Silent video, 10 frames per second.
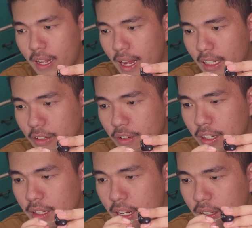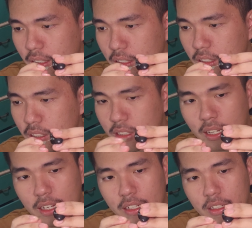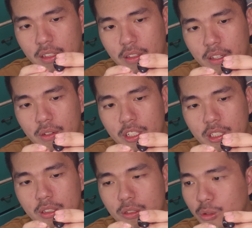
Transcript: activate it down like this, and it'll just